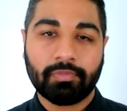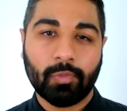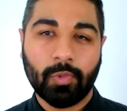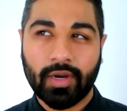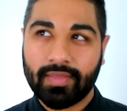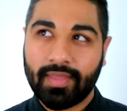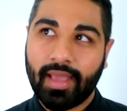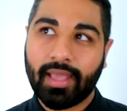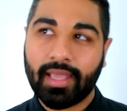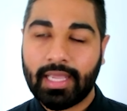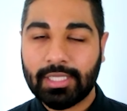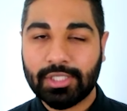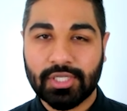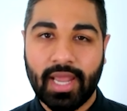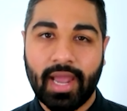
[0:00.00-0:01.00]
we're in that
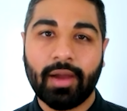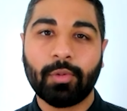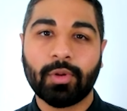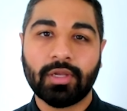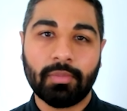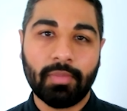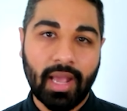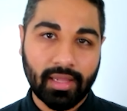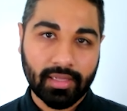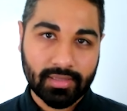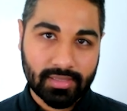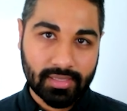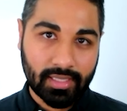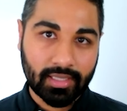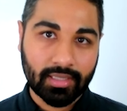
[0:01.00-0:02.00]
age now where you're
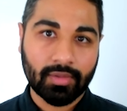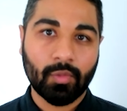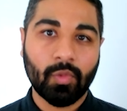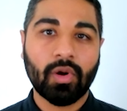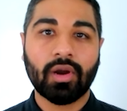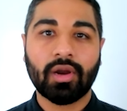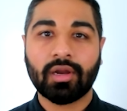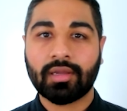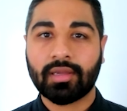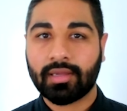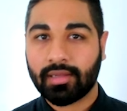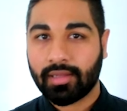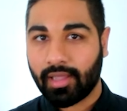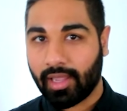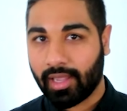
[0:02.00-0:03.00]
balancing work
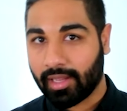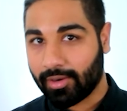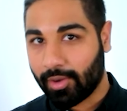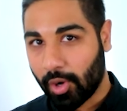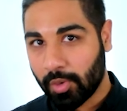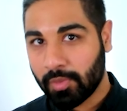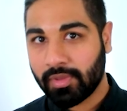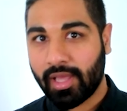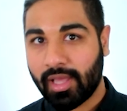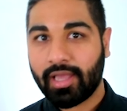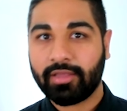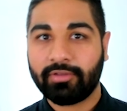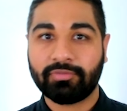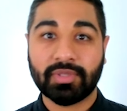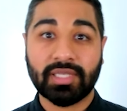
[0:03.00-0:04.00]
and home
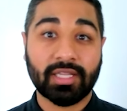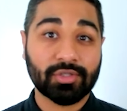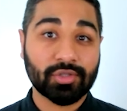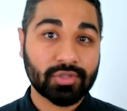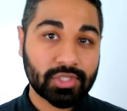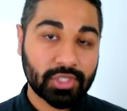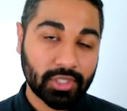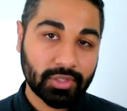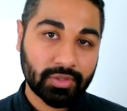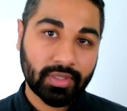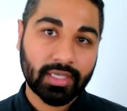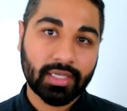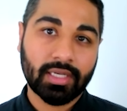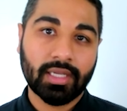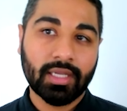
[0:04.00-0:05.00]
life, potential
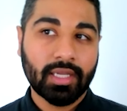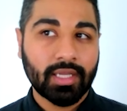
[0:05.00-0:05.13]
children.